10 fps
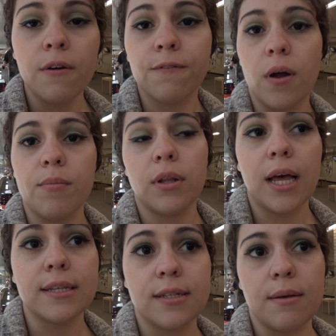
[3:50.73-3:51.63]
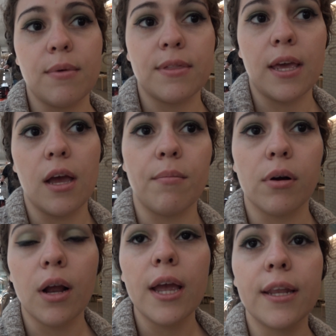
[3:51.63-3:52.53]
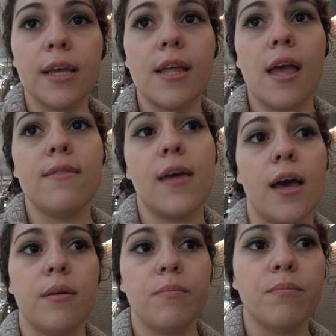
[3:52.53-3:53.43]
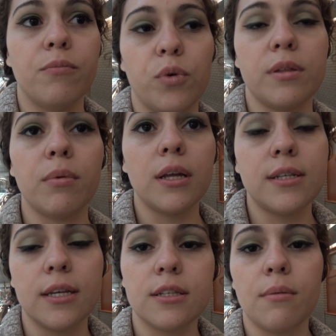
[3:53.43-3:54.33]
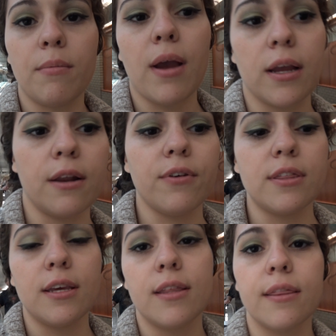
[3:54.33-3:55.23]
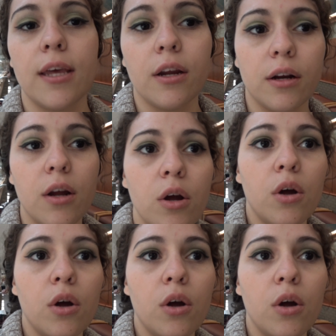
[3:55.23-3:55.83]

from the last time that they MRI'd it, and that with the blood test coming back and everything, that they are